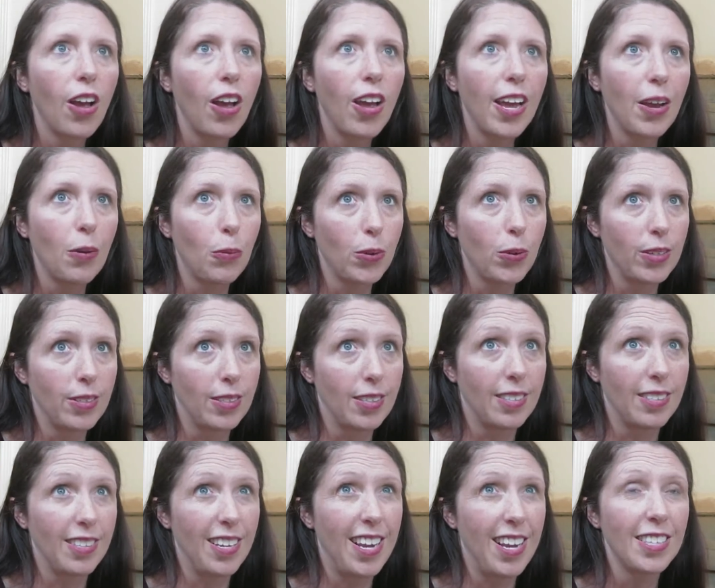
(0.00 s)

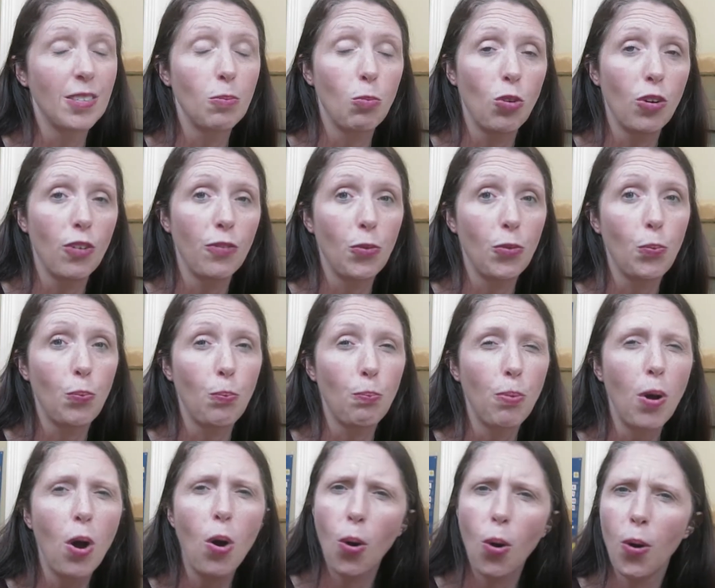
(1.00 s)
It's more of a
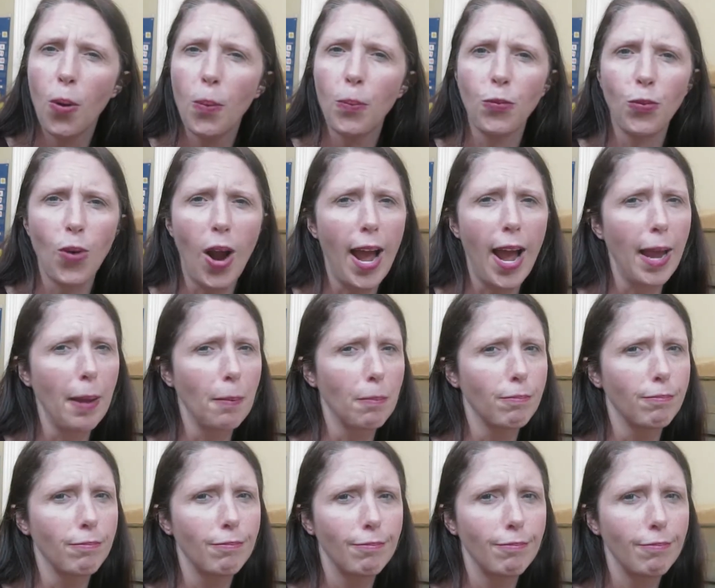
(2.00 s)
poem
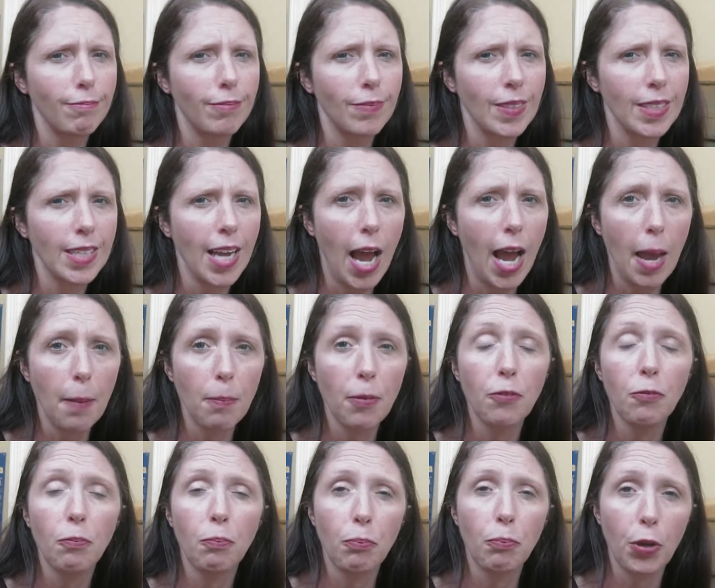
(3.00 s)
rhyme type
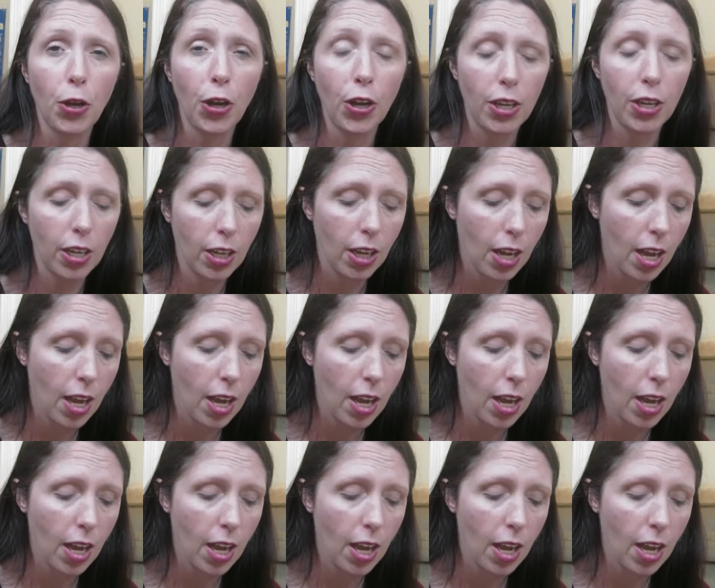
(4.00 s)
of book.